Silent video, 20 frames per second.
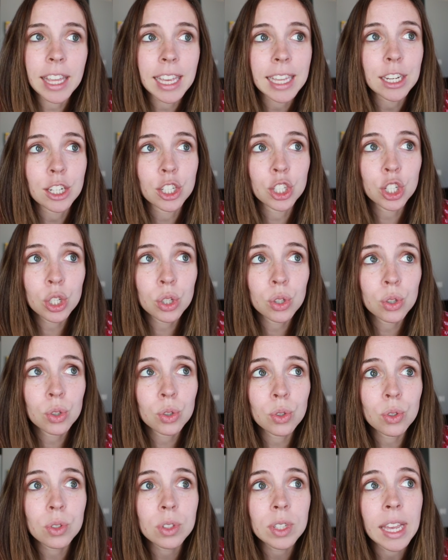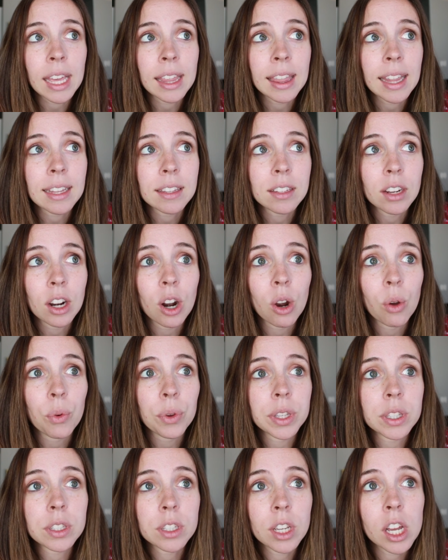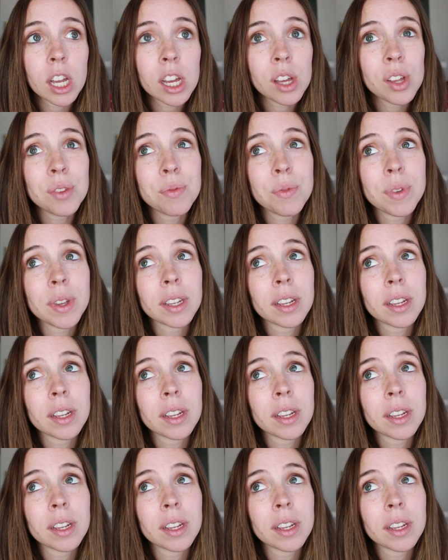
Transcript: They get to choose, and that's not always good.